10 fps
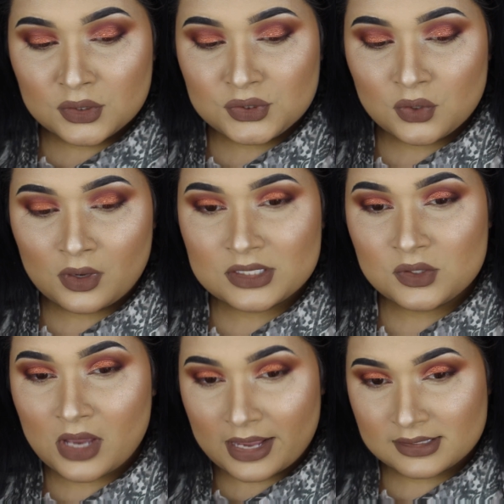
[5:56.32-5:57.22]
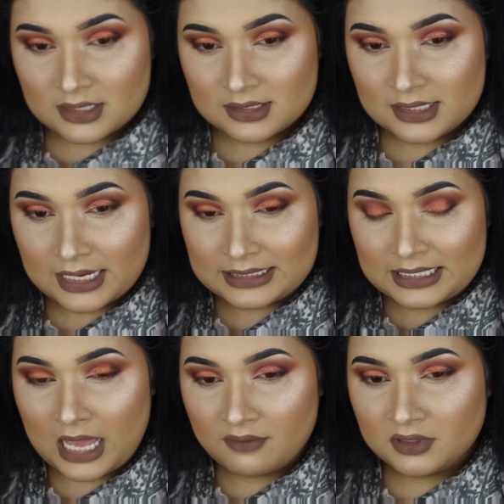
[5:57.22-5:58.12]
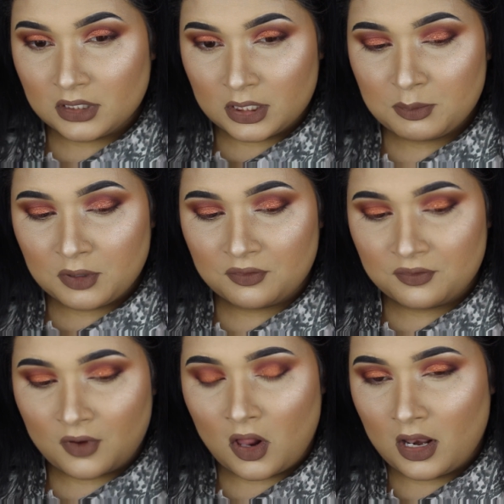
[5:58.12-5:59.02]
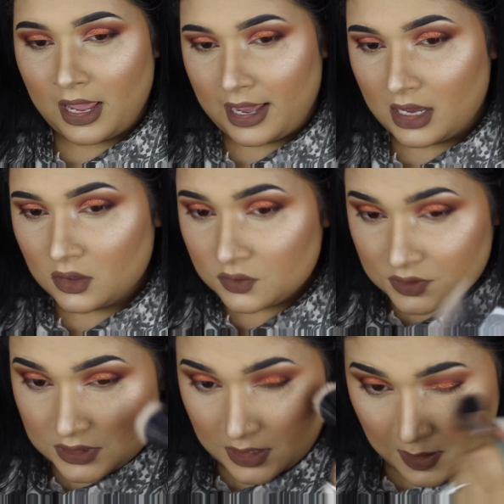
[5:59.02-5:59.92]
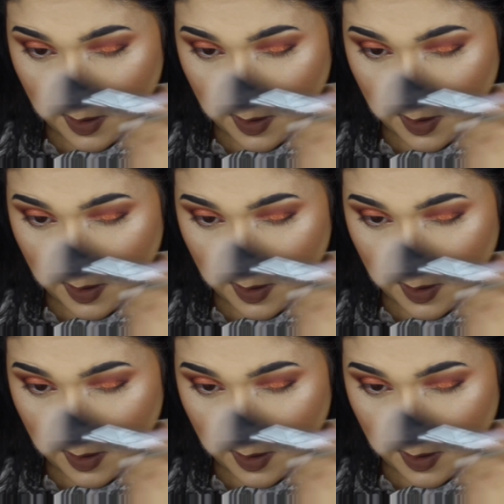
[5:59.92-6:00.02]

So as you guys can see, I did have a little bit of fallout.